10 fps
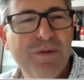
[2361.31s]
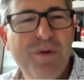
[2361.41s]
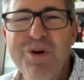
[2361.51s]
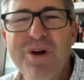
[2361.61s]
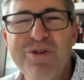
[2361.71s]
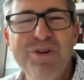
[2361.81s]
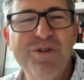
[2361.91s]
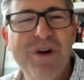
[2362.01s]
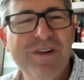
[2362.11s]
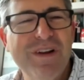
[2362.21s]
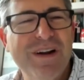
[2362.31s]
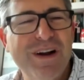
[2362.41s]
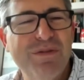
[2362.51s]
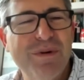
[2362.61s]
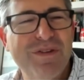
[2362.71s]
We were not so interested in the
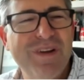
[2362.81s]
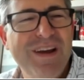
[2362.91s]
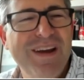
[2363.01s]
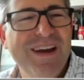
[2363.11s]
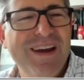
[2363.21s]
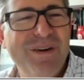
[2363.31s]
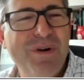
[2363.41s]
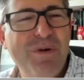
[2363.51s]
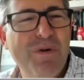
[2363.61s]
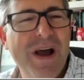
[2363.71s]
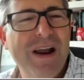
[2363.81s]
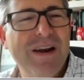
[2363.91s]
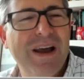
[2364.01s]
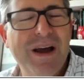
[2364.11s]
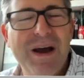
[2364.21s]
customers uh, when we
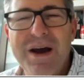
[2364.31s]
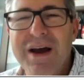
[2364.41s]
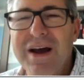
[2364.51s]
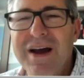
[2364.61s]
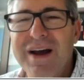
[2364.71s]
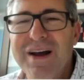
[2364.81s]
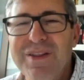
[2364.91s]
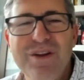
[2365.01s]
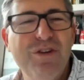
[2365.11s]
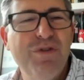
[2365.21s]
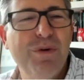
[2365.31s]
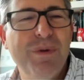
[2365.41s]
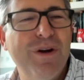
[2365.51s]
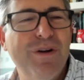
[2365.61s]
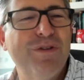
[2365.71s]
read uh, the interview
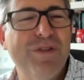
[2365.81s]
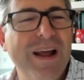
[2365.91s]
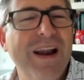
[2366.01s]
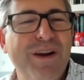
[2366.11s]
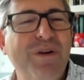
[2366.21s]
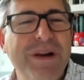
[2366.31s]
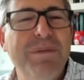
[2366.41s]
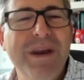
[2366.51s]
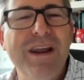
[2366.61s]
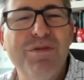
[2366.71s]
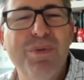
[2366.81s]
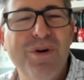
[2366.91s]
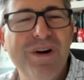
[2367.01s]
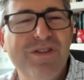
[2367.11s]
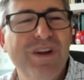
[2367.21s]
because that had already been
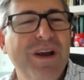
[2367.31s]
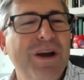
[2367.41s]
explored